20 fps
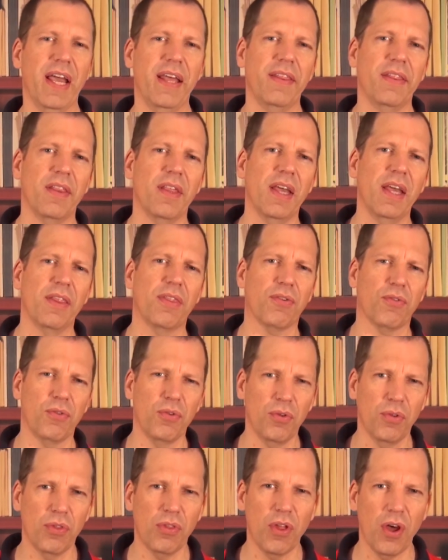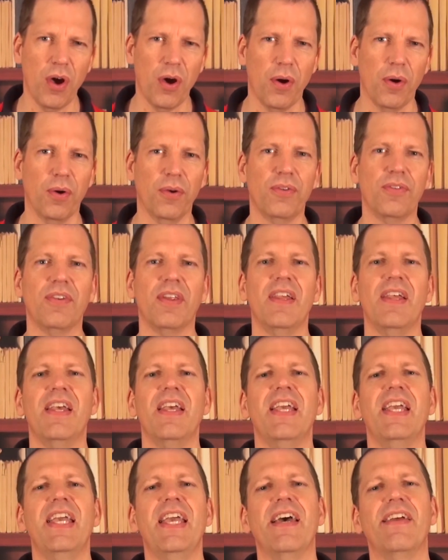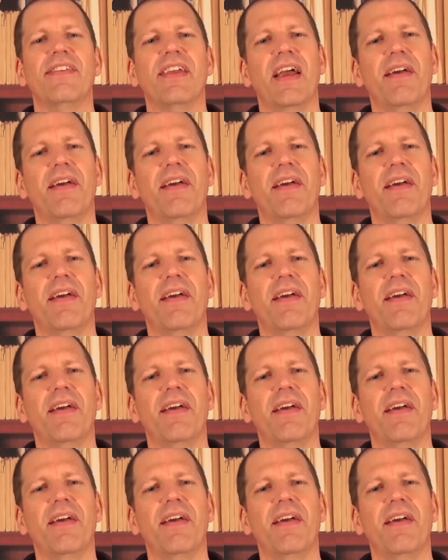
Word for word: And, and through those, he has